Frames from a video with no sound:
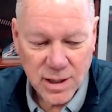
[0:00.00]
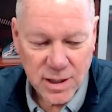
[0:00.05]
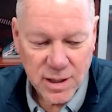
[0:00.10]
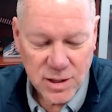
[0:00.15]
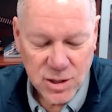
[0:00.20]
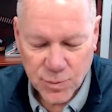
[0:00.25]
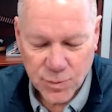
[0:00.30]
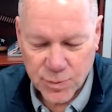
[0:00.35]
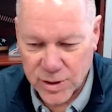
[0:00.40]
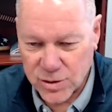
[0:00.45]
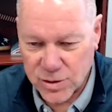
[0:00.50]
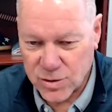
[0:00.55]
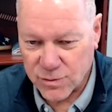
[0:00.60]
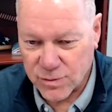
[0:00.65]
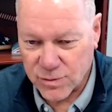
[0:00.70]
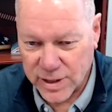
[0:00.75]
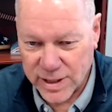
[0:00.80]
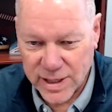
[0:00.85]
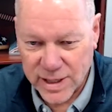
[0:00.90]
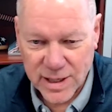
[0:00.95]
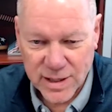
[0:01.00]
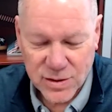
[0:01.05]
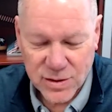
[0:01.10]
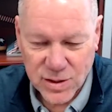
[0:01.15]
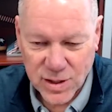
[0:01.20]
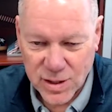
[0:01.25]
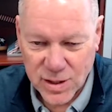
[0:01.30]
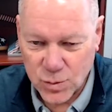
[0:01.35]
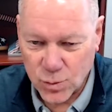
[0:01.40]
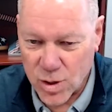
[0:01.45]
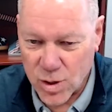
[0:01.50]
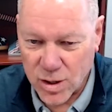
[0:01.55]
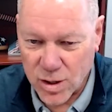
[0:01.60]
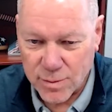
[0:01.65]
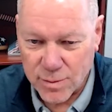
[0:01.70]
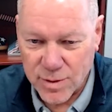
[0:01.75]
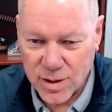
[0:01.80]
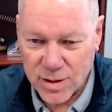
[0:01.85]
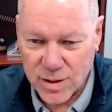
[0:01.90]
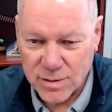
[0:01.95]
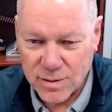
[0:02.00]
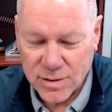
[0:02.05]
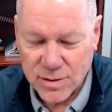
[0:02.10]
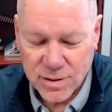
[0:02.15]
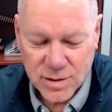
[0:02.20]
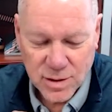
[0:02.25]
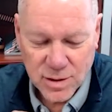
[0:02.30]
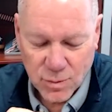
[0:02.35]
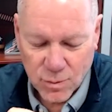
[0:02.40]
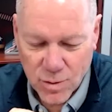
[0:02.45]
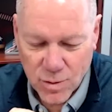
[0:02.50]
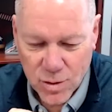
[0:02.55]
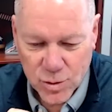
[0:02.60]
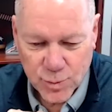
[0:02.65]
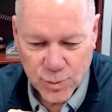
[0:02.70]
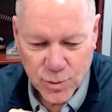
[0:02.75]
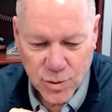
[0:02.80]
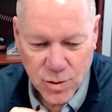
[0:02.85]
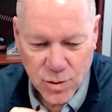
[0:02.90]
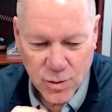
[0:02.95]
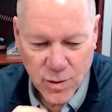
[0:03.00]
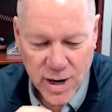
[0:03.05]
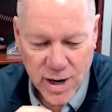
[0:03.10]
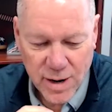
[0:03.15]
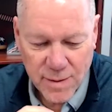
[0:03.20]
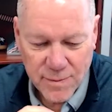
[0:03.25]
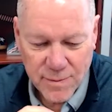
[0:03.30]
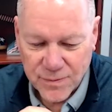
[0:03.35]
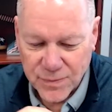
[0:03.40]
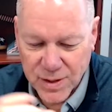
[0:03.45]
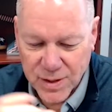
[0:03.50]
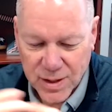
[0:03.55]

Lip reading: It's a picture of Lena. It says, "Welcome to the Rose program.